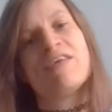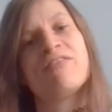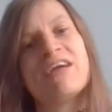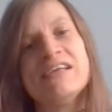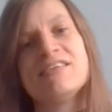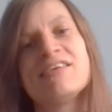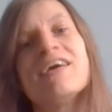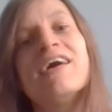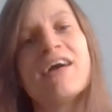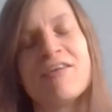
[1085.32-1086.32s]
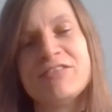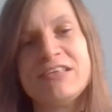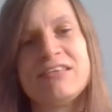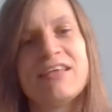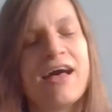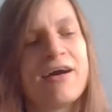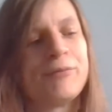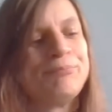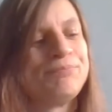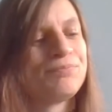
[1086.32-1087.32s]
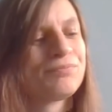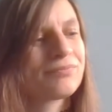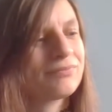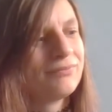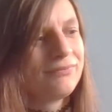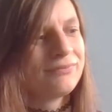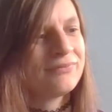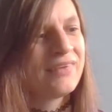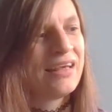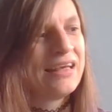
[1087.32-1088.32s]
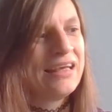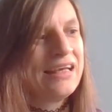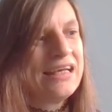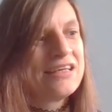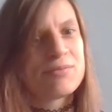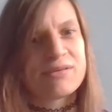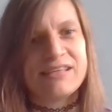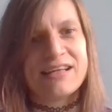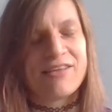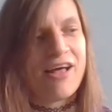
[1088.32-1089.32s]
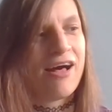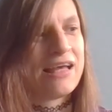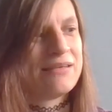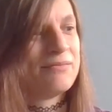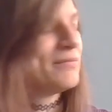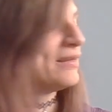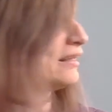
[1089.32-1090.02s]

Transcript: Nev covers, um, especially now that I'm